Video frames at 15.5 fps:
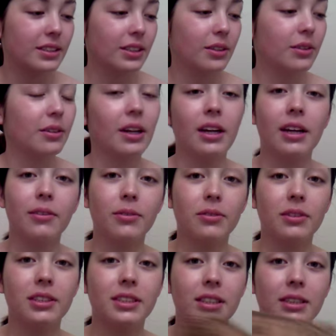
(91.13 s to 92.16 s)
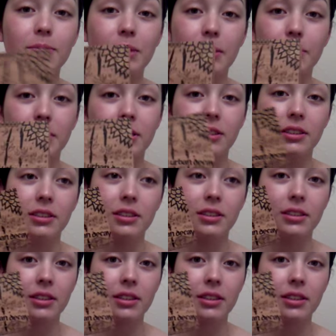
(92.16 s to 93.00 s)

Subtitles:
so not everyone is going to be able to